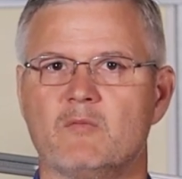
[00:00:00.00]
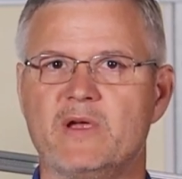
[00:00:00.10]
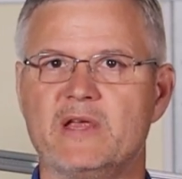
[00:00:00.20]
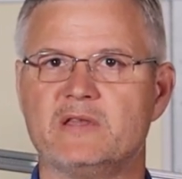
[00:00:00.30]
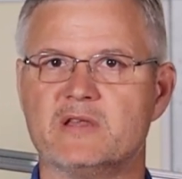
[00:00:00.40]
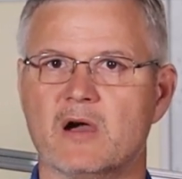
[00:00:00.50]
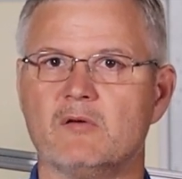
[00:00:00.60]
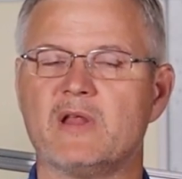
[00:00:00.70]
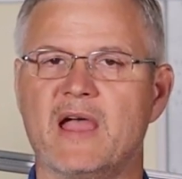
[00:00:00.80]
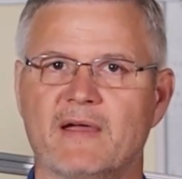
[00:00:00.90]
We
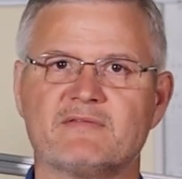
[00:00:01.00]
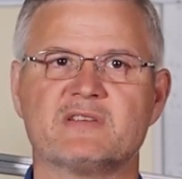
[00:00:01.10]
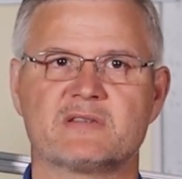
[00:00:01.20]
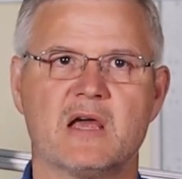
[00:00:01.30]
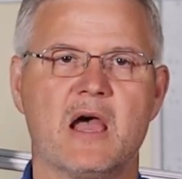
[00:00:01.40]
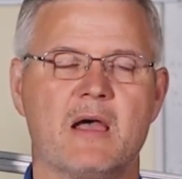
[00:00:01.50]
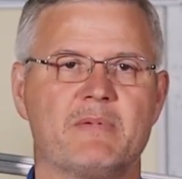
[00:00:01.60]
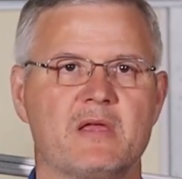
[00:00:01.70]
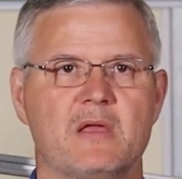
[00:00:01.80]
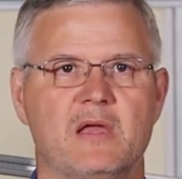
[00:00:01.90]
don't have to
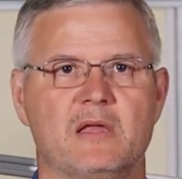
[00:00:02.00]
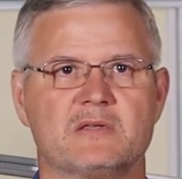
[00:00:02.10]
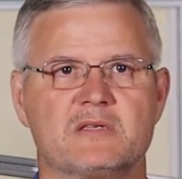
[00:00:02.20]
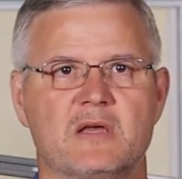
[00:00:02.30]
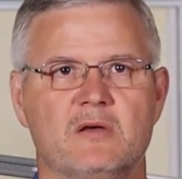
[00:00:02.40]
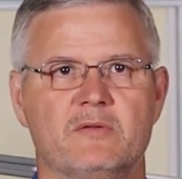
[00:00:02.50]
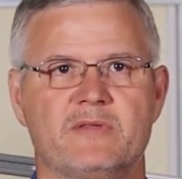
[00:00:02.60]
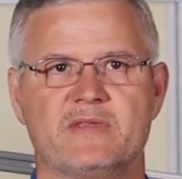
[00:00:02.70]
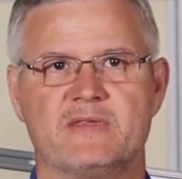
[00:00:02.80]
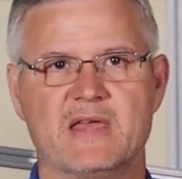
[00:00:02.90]
stop. And so
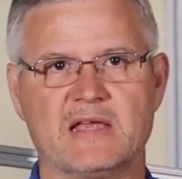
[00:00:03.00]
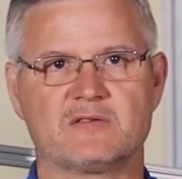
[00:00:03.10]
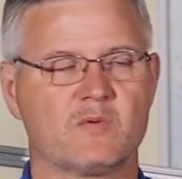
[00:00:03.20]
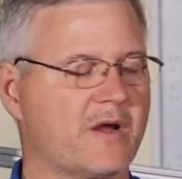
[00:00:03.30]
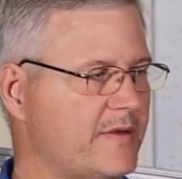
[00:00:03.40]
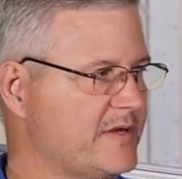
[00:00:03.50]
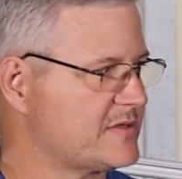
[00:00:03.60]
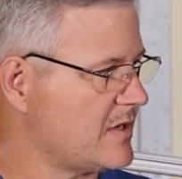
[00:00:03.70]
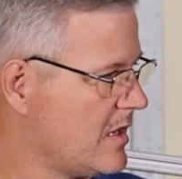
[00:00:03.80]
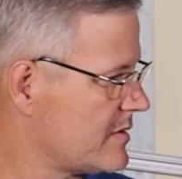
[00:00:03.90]
that's where
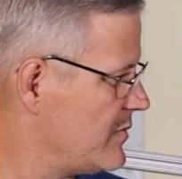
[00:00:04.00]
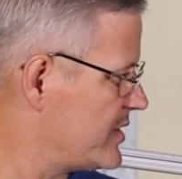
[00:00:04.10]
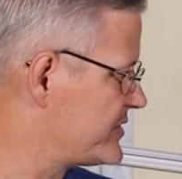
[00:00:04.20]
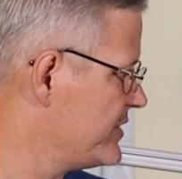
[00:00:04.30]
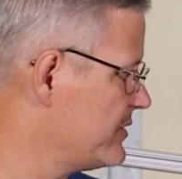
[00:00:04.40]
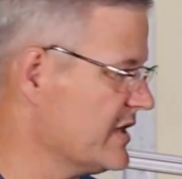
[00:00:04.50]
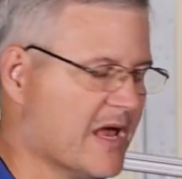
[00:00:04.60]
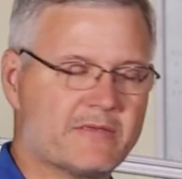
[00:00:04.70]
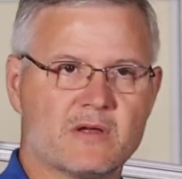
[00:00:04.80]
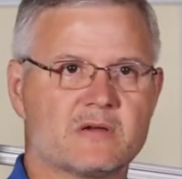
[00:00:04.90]
this ArcBoss unit
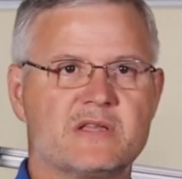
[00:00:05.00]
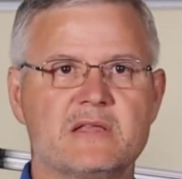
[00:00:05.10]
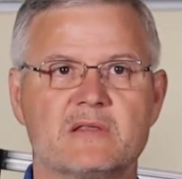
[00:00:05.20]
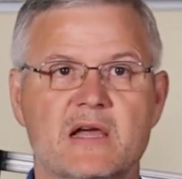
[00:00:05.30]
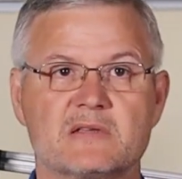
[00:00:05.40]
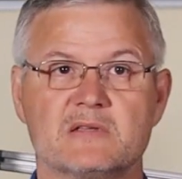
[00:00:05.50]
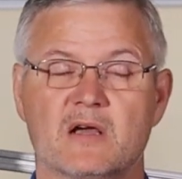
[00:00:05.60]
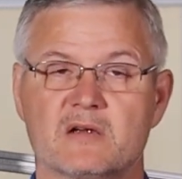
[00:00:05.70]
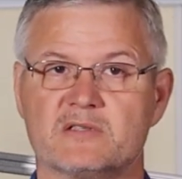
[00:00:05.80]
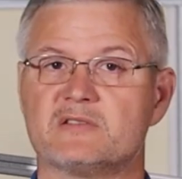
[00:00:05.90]
at
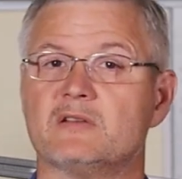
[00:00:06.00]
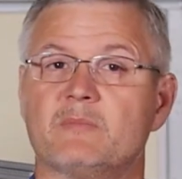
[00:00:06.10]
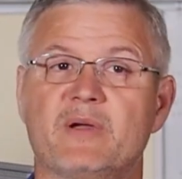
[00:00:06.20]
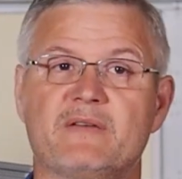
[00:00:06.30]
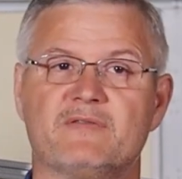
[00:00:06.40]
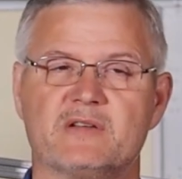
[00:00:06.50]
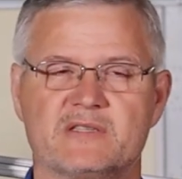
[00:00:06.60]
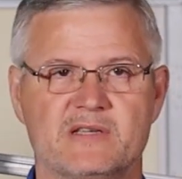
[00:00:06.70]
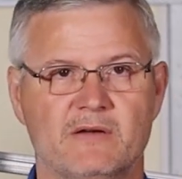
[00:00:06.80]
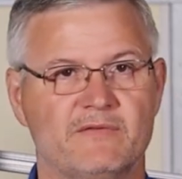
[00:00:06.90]
$13,000 is going to pay for
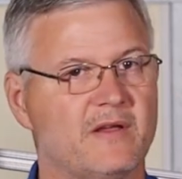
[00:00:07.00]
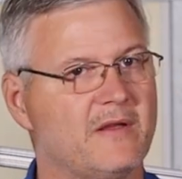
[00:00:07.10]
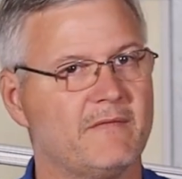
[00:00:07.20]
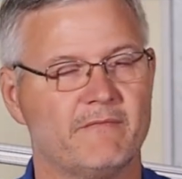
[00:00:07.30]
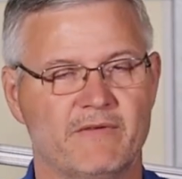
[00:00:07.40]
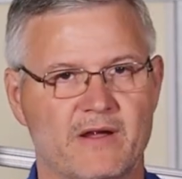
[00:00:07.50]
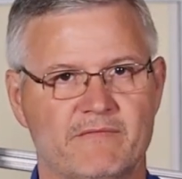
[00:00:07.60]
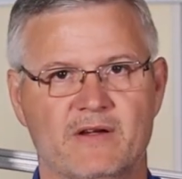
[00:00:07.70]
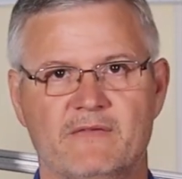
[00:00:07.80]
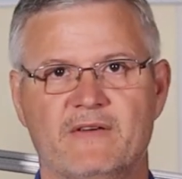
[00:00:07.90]
itself very,
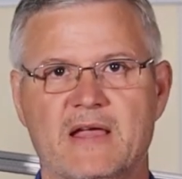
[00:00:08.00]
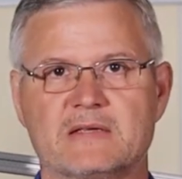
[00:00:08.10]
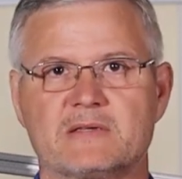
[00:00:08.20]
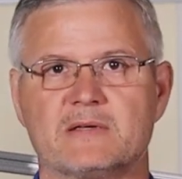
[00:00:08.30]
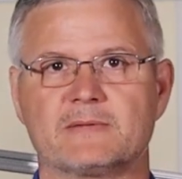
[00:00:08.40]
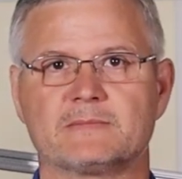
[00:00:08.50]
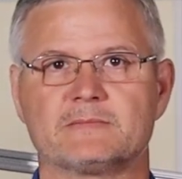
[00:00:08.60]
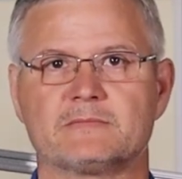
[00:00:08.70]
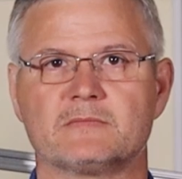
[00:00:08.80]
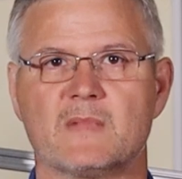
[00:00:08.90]
very fast.
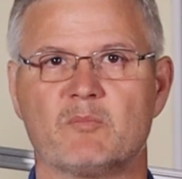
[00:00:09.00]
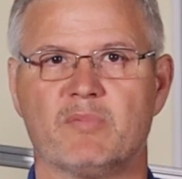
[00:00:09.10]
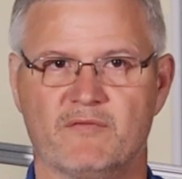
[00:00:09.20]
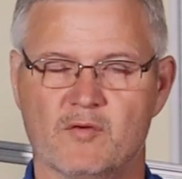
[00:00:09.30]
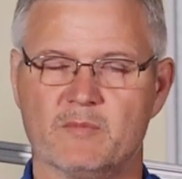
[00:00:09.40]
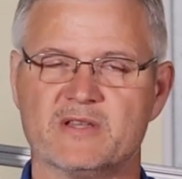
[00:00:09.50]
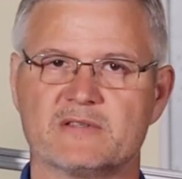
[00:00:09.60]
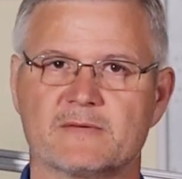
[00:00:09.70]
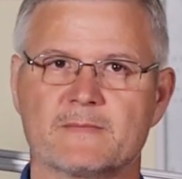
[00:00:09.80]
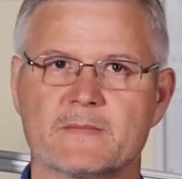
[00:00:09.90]
Performance.